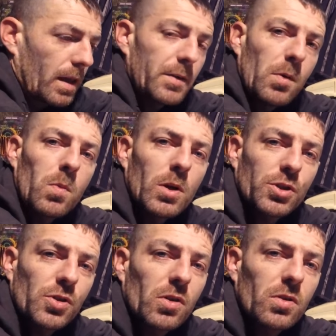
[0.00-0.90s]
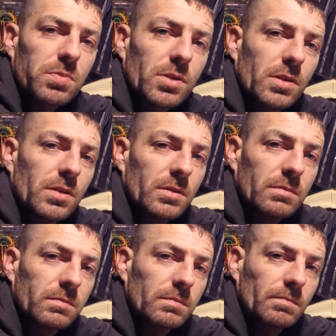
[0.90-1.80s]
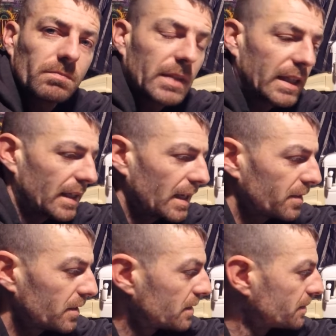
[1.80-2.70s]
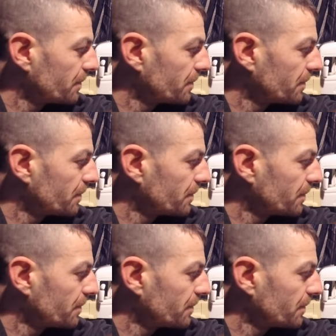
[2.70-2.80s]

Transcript: Anyone watch soaps? Me neither.